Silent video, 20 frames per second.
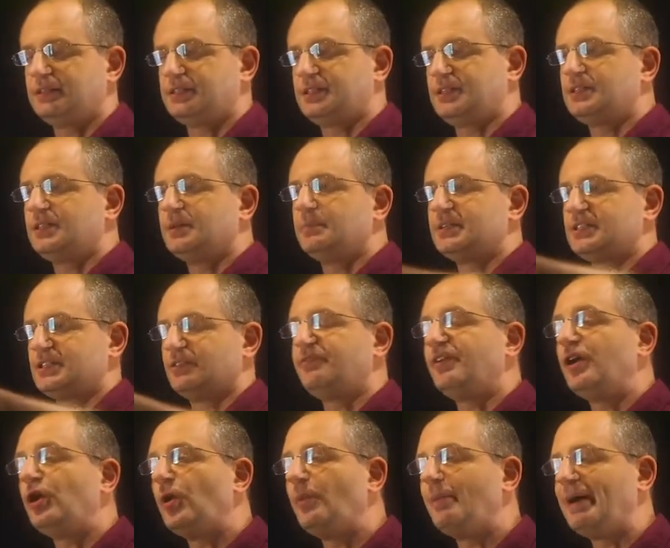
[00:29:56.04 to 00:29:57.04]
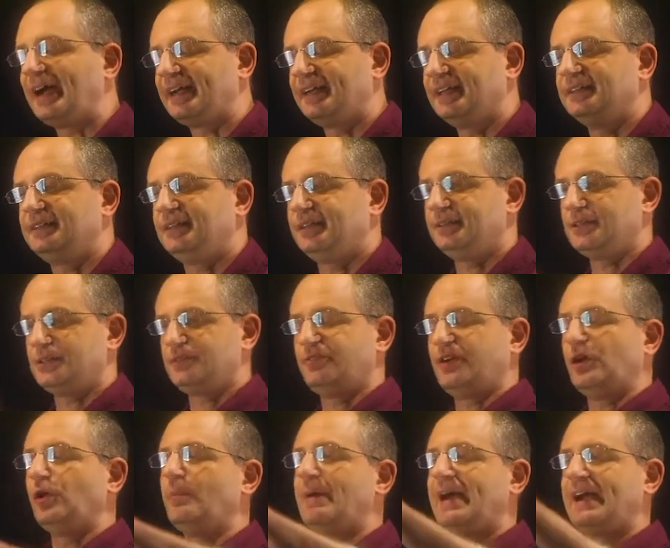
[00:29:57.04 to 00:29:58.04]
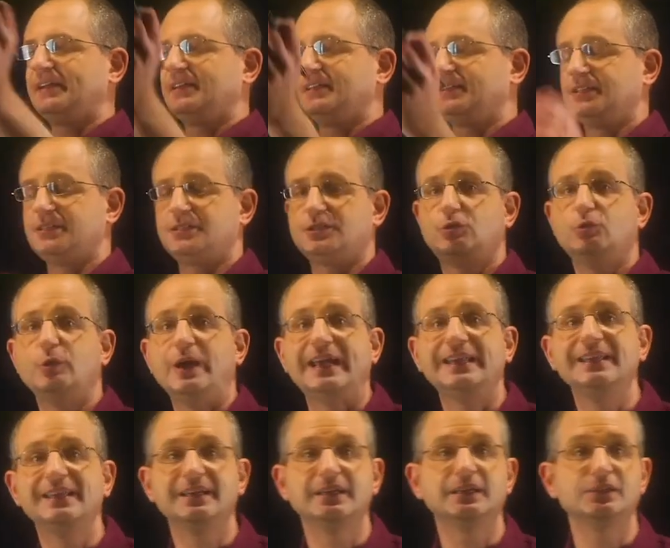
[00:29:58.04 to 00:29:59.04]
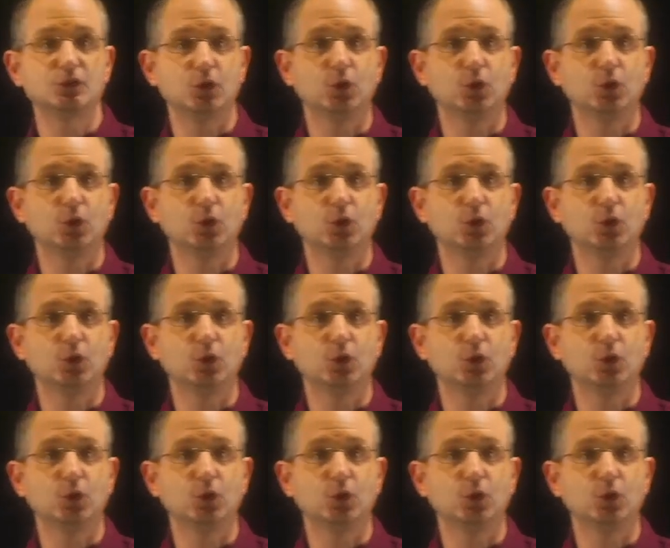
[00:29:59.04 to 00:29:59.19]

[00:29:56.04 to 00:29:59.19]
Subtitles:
the system is a ferromagnet, and this ferromagnet is creating its